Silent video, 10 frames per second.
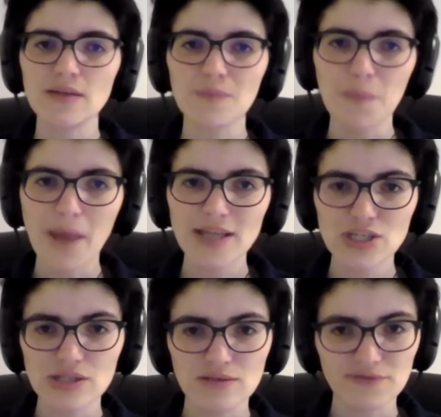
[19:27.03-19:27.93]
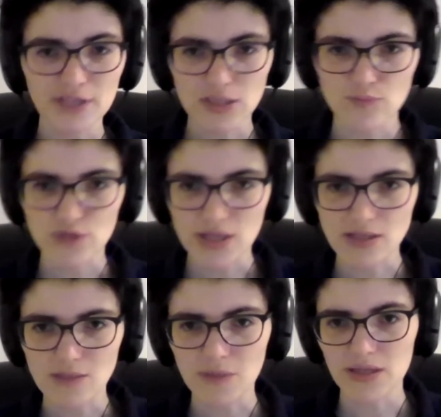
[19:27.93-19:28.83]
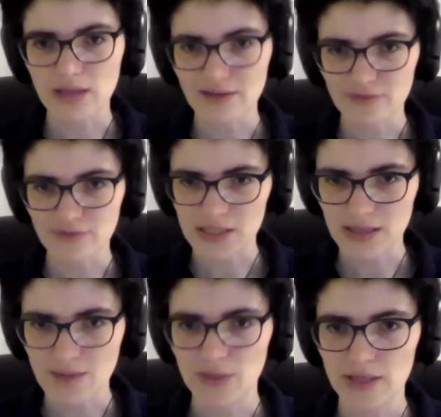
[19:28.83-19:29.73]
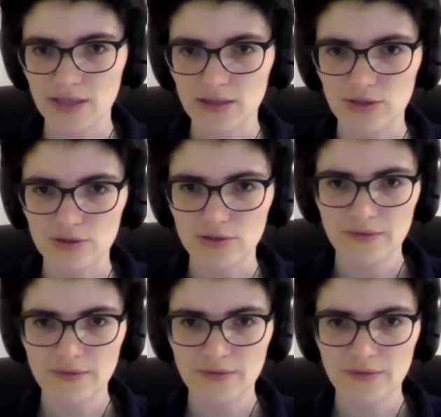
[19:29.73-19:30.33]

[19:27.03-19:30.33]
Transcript: matches the flux predicted by the alpha, beta, gamma likelihood.